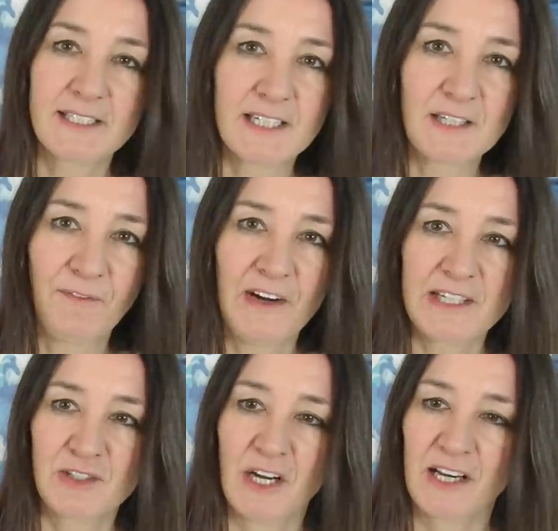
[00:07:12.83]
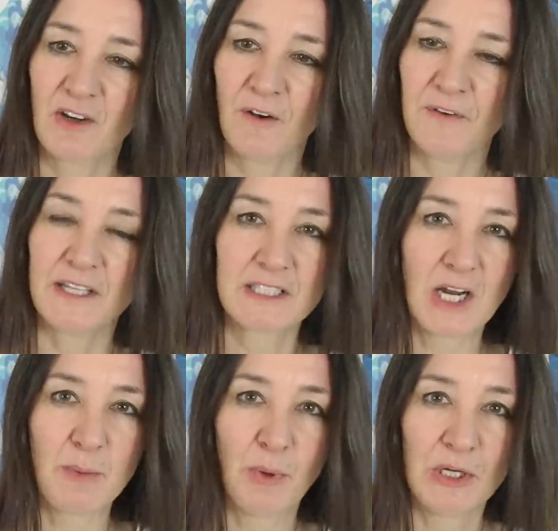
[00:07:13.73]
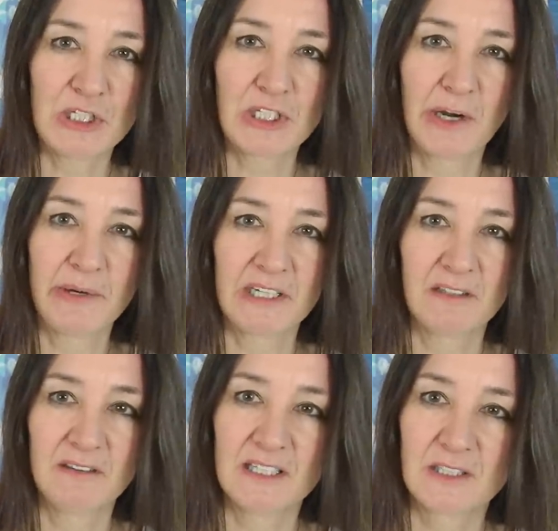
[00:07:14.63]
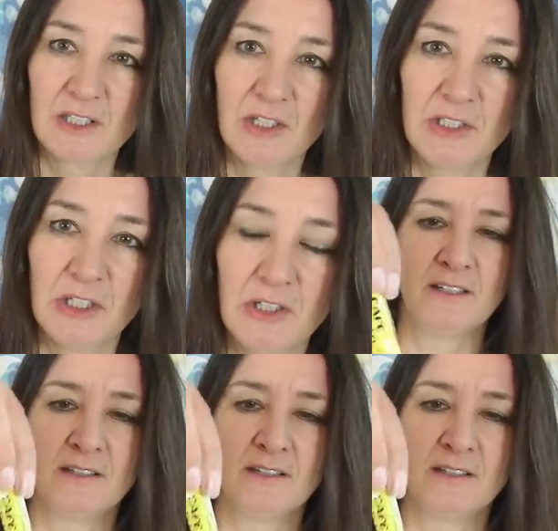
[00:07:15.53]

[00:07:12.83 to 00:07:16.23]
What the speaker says: just freeze-dried coffee. There's no point in showing this to you.